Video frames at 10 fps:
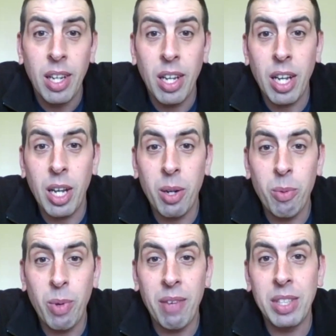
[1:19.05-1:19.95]

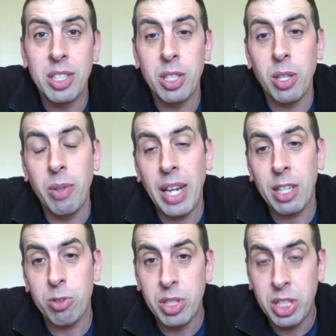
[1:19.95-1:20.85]
We're having to do
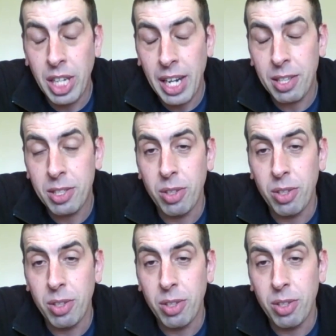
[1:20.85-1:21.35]
extra checks